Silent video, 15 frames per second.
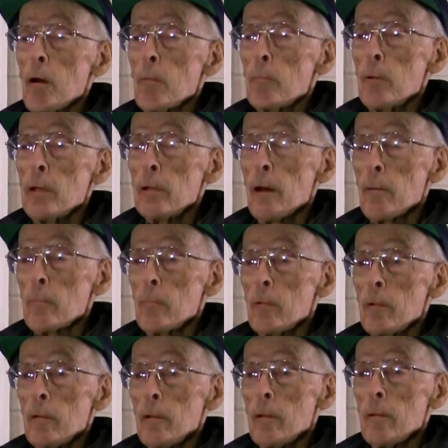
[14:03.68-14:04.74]
well beat up.
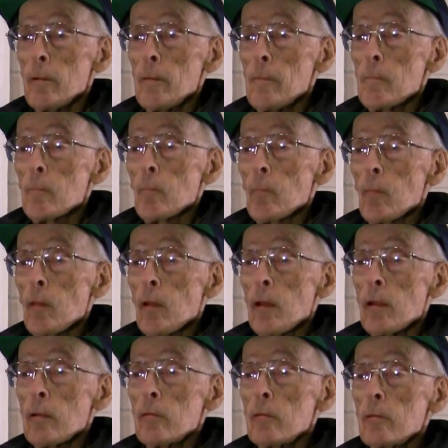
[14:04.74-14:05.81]

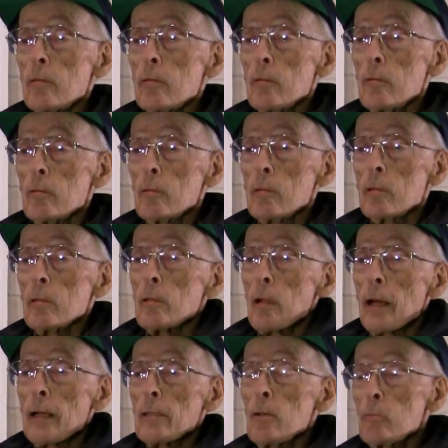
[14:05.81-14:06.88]
And it,
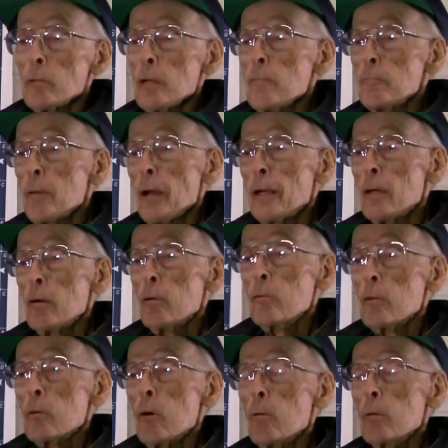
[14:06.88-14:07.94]
like new, they even painted the
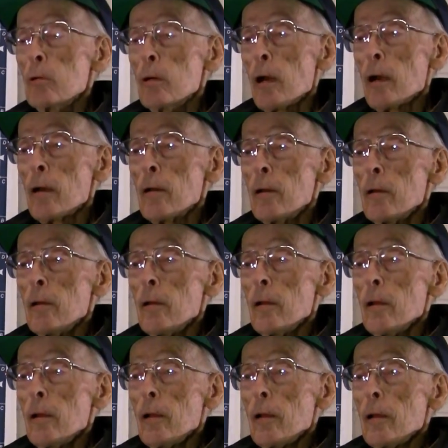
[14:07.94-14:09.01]
whole car.
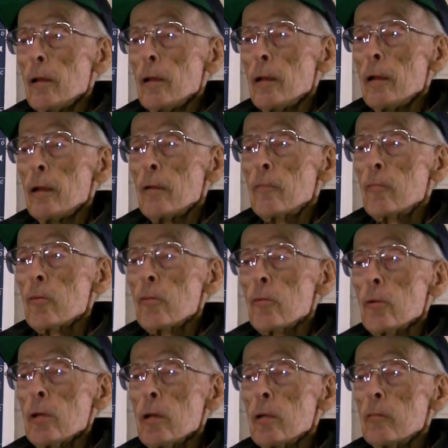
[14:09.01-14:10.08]
And for
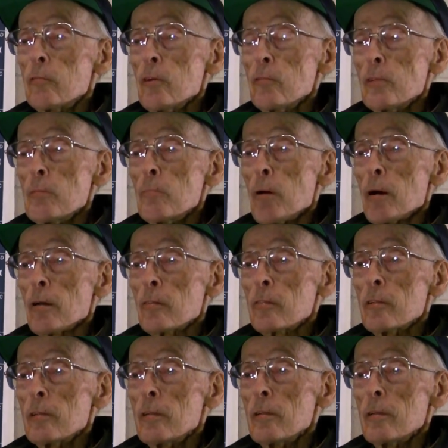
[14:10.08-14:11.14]
$350,
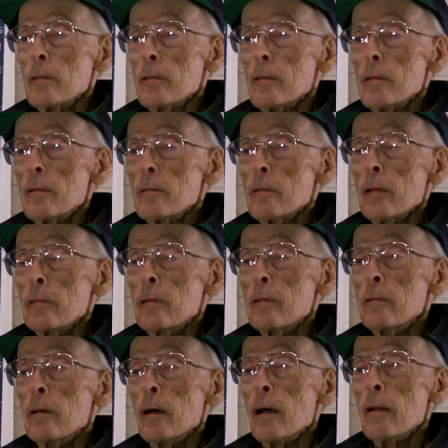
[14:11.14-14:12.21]
they
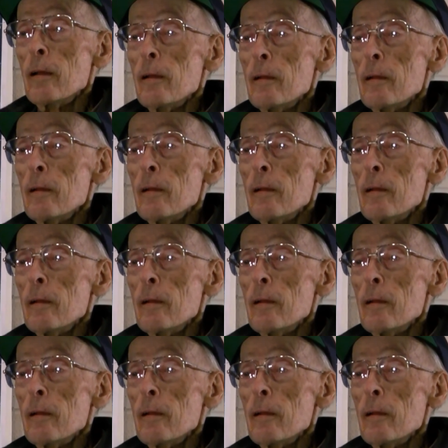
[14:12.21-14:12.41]
did that.